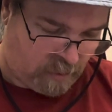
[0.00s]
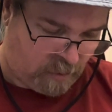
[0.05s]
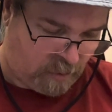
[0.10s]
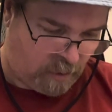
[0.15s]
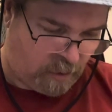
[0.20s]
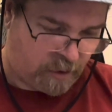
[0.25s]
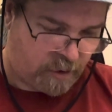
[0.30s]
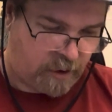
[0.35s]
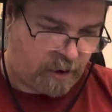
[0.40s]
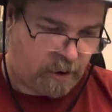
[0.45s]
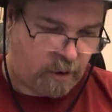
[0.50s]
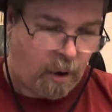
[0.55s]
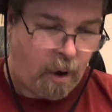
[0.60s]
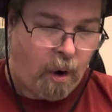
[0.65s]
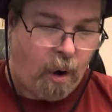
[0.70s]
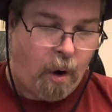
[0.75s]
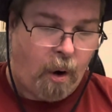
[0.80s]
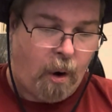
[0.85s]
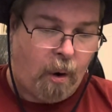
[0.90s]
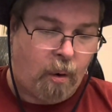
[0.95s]
looks like
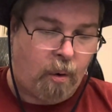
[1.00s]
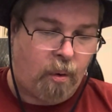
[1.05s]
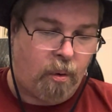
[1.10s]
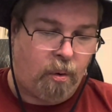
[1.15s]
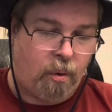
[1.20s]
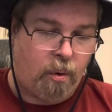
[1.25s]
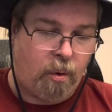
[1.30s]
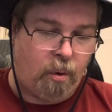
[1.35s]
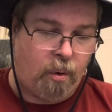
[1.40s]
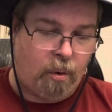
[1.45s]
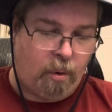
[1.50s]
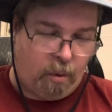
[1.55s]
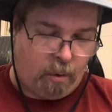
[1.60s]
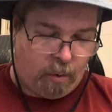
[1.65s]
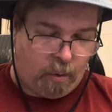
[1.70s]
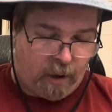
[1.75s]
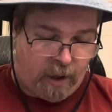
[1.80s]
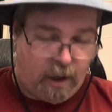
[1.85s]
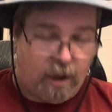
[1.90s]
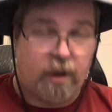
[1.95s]

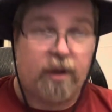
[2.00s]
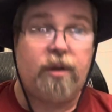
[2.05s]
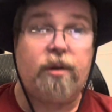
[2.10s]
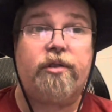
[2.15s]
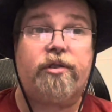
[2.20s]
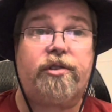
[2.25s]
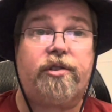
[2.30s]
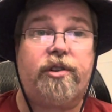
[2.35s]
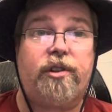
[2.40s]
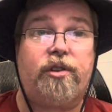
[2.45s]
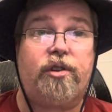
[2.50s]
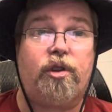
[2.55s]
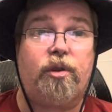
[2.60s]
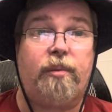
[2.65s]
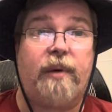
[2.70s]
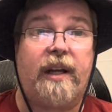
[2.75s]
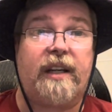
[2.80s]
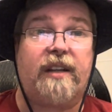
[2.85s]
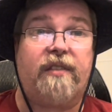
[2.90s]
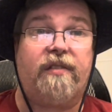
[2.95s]
Ooh, you don't see too
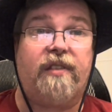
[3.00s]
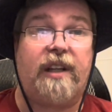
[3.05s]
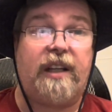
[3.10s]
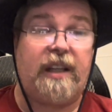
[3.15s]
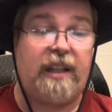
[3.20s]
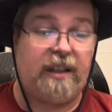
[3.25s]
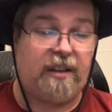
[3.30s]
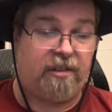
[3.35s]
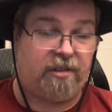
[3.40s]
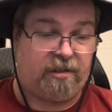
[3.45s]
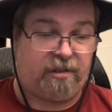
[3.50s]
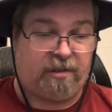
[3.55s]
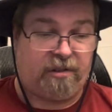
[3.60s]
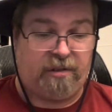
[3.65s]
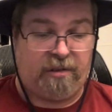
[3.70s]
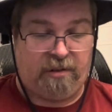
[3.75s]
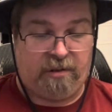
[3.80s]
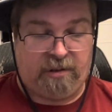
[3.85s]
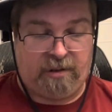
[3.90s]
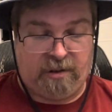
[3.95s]
many of these.
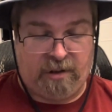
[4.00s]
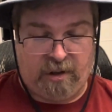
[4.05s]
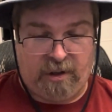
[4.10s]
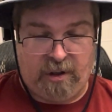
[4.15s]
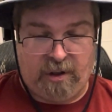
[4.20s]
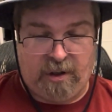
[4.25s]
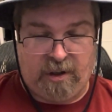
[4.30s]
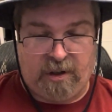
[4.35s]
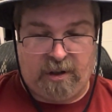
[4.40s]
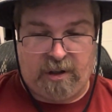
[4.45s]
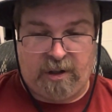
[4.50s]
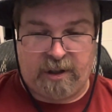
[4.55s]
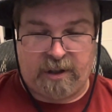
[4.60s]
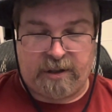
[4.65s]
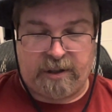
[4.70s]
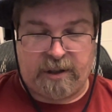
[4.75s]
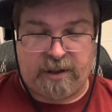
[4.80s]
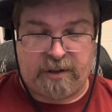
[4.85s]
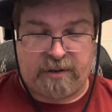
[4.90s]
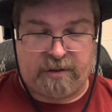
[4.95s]
Look
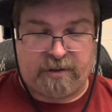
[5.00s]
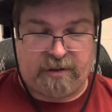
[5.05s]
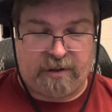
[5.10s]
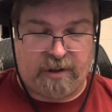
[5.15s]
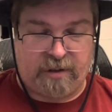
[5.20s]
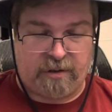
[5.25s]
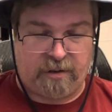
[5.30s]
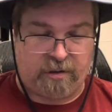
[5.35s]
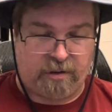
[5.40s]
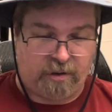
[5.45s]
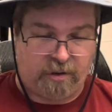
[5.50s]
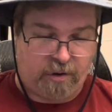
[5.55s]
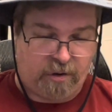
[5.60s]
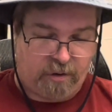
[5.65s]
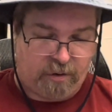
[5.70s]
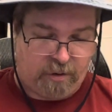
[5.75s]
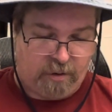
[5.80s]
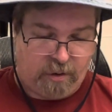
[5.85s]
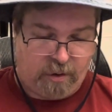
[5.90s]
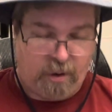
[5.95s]
at this. This is a
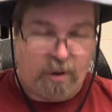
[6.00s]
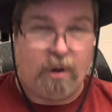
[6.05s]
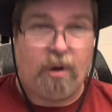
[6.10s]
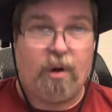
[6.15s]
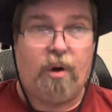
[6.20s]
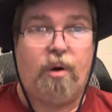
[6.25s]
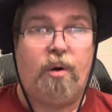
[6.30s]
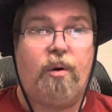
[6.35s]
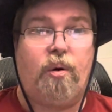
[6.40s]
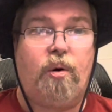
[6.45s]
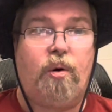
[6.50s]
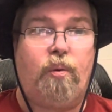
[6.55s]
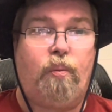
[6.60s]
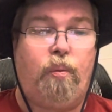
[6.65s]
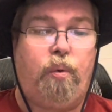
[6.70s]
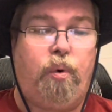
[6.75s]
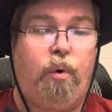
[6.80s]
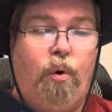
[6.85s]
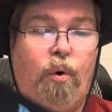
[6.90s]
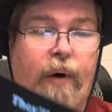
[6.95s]

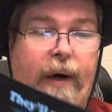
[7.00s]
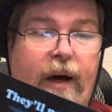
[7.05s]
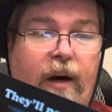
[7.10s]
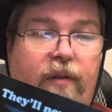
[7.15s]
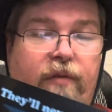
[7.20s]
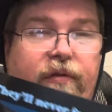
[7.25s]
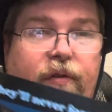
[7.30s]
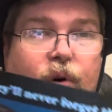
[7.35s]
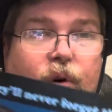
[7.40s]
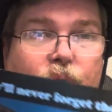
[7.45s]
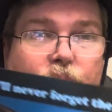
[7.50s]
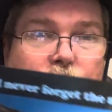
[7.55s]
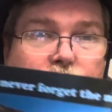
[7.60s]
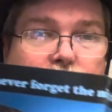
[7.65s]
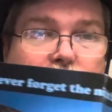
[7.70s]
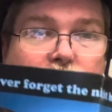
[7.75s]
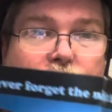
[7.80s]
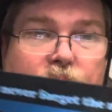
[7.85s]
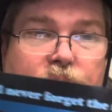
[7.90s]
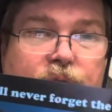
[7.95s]
pull-out fold
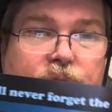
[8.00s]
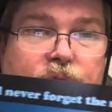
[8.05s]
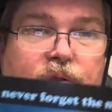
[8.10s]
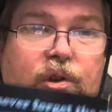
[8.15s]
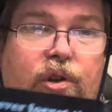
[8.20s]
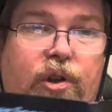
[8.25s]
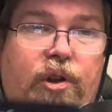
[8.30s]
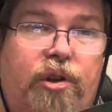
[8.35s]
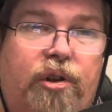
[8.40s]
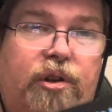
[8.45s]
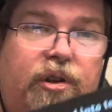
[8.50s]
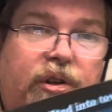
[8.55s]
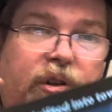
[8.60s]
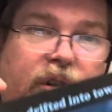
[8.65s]
poster.